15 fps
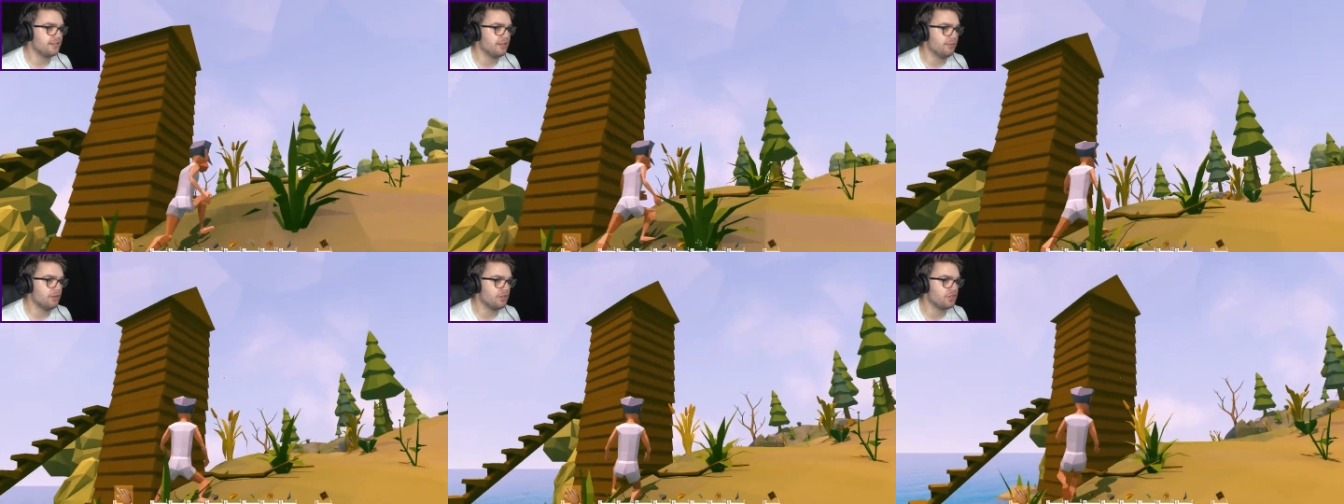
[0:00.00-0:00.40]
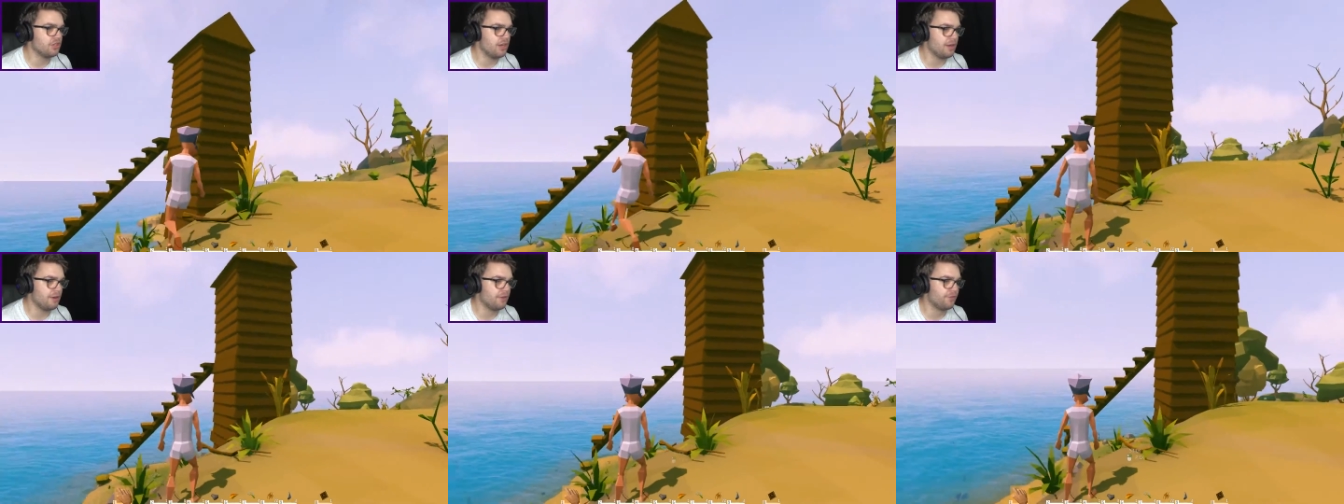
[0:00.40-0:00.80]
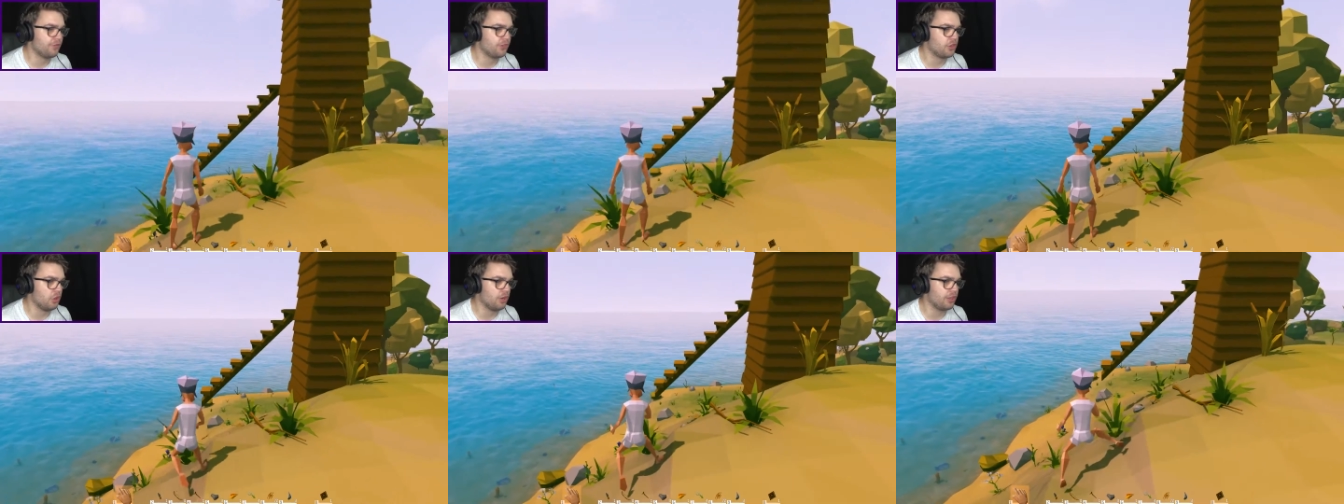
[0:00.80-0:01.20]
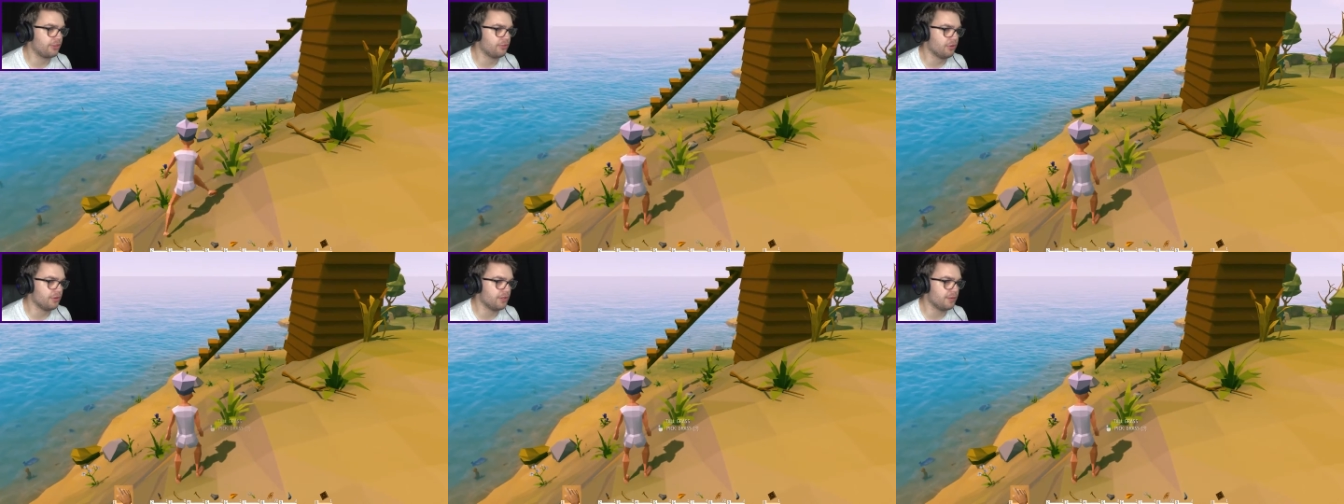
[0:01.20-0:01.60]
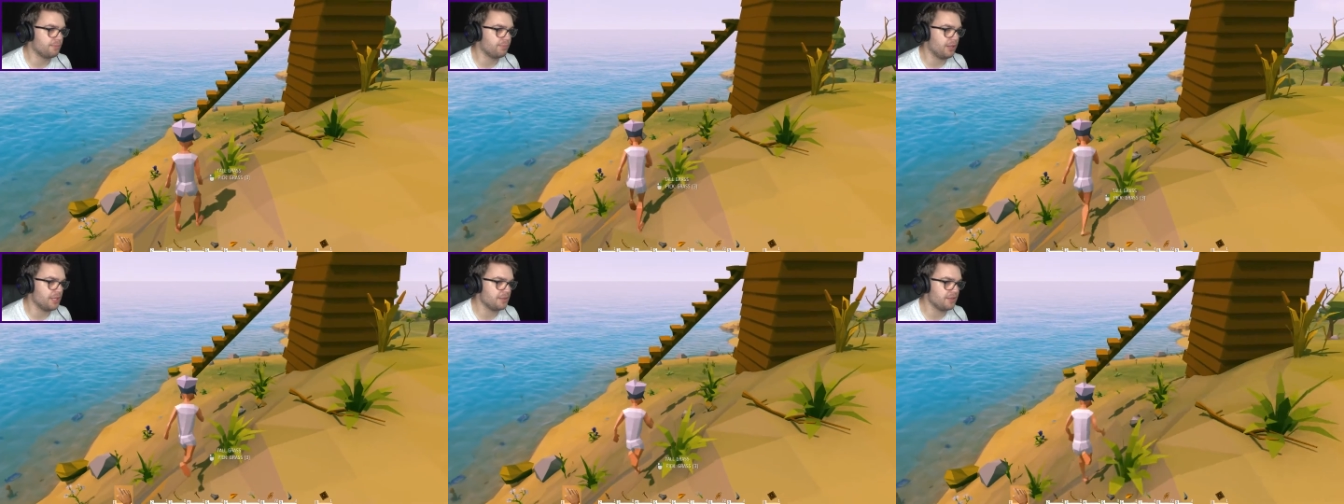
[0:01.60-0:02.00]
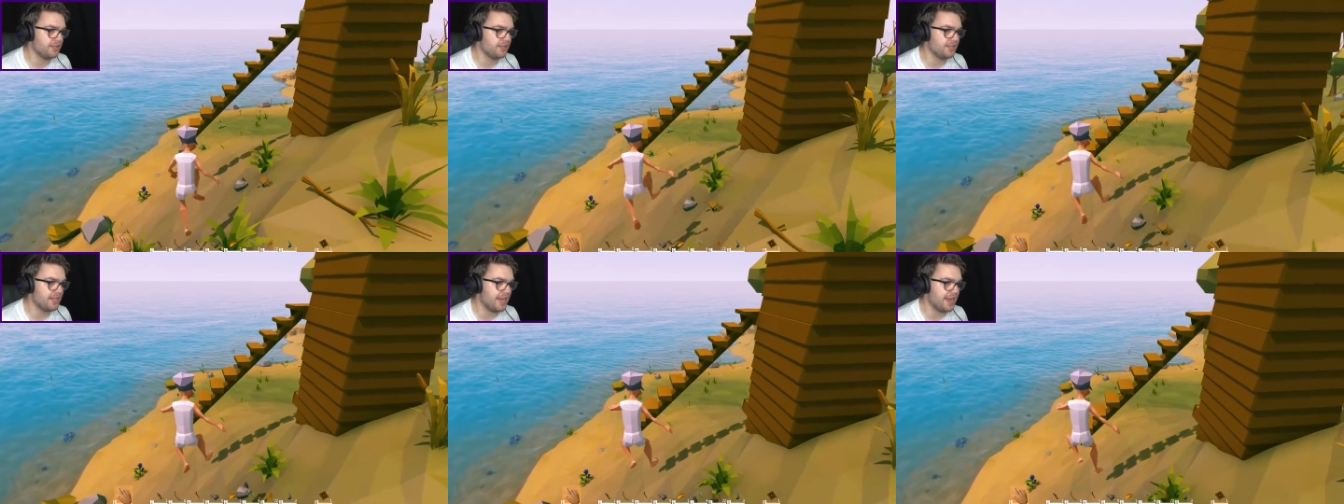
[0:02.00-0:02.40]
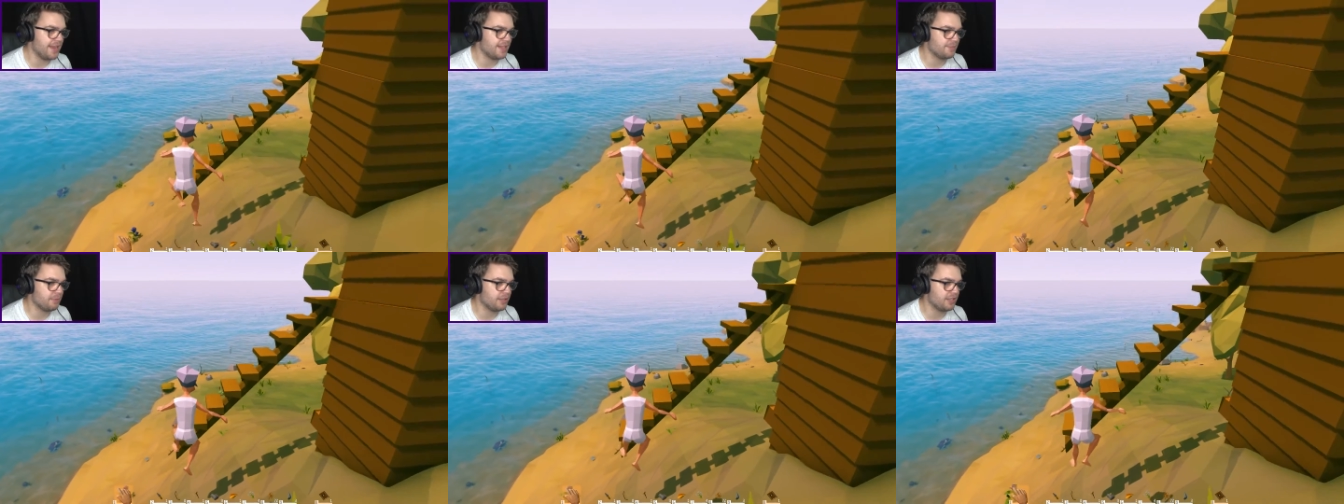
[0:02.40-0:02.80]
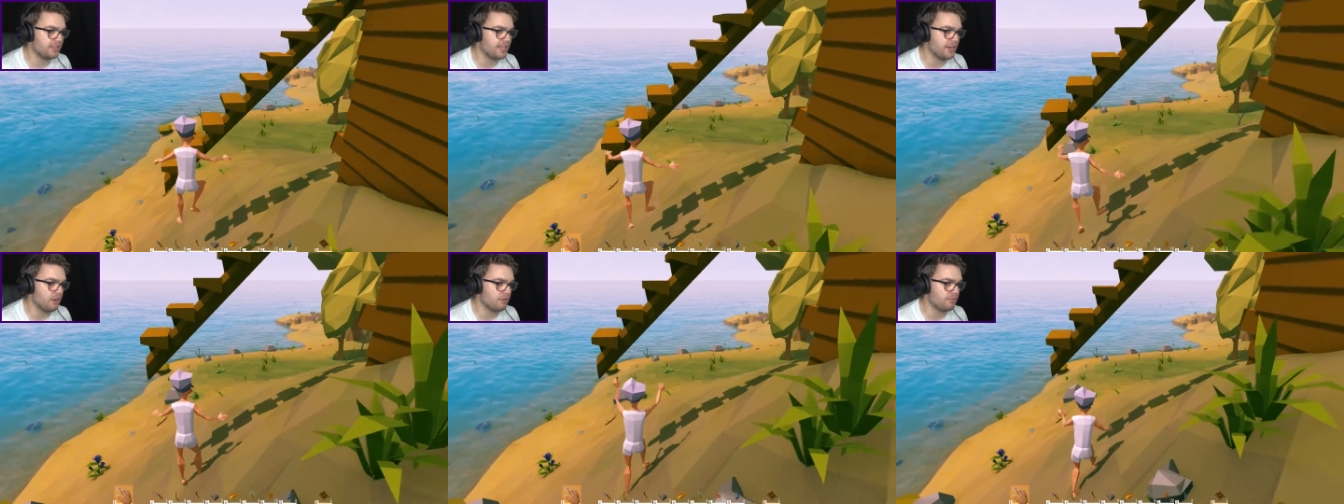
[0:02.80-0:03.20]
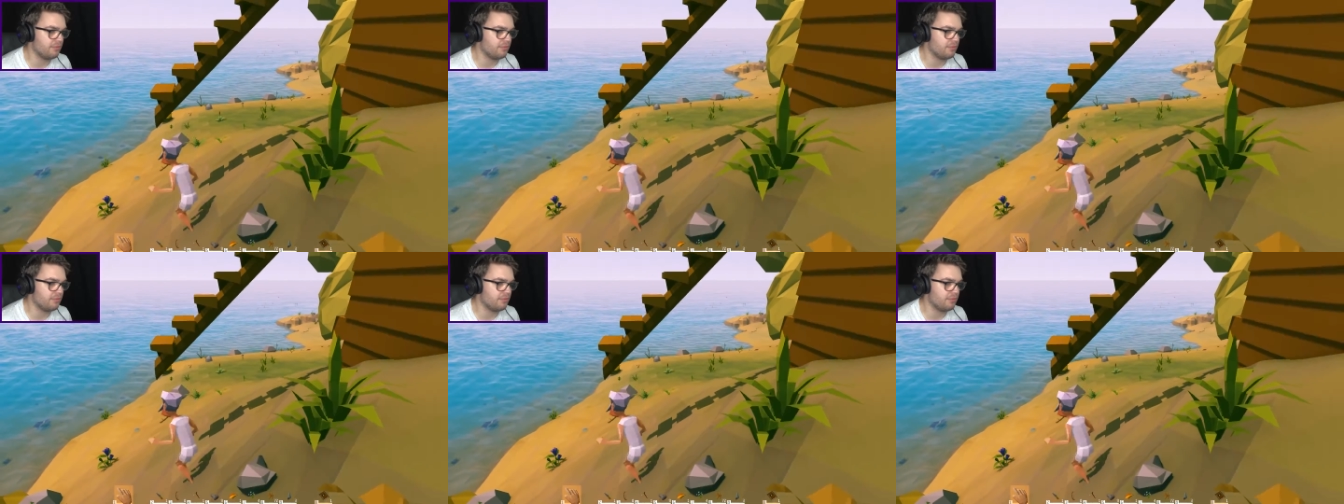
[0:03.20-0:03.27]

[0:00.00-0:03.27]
I'm not sure anyone thought through the place with the stairs, but they're